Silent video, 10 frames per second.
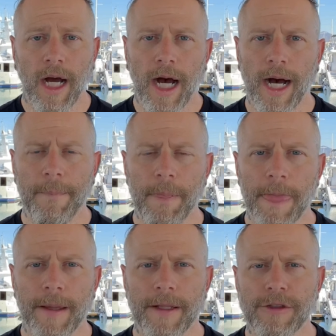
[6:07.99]

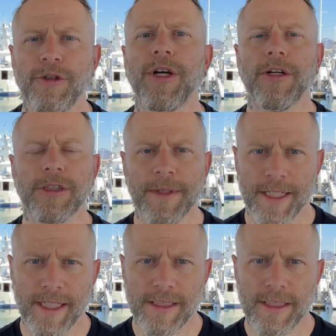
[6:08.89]
to coach me in
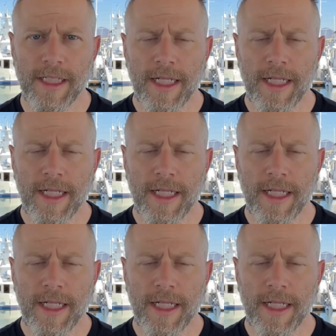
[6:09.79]
this.